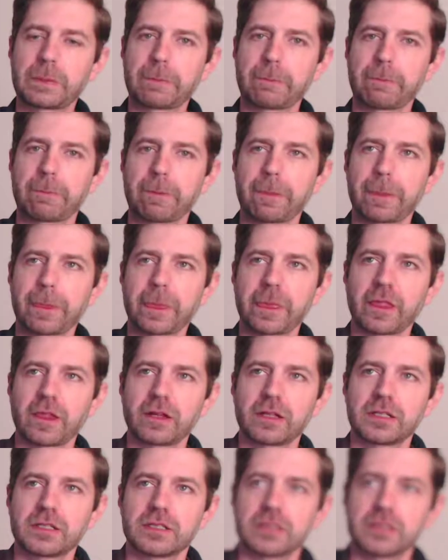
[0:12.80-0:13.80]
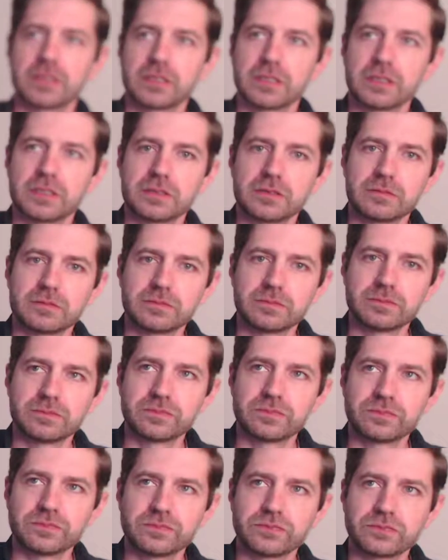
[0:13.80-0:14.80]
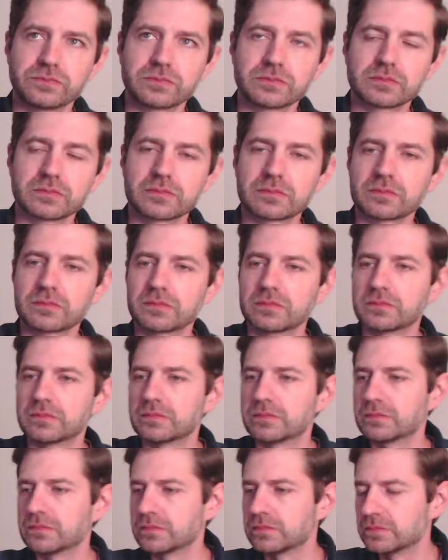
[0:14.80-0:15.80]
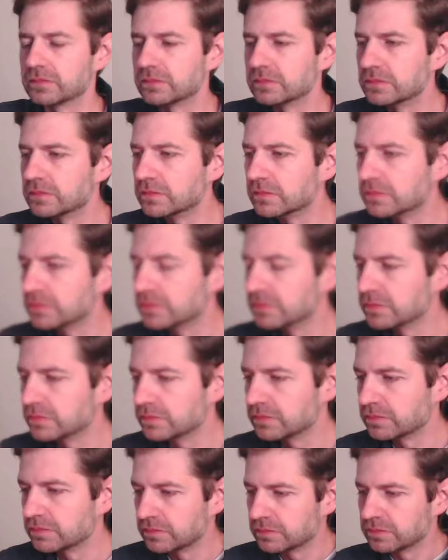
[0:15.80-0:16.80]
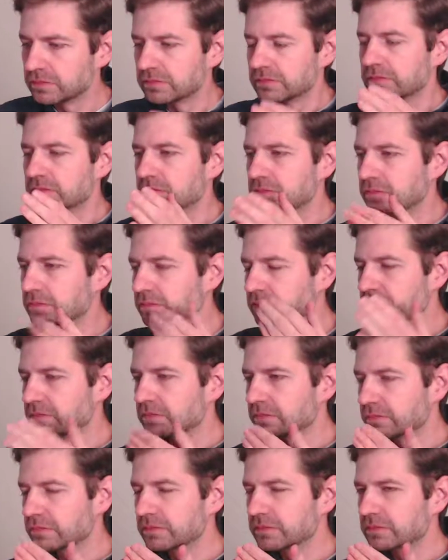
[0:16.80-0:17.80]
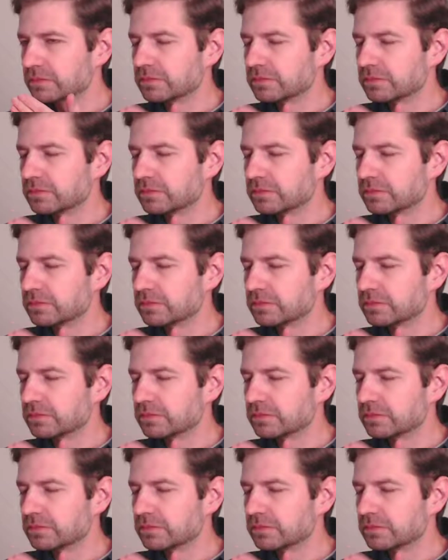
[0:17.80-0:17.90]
Nobody speaks.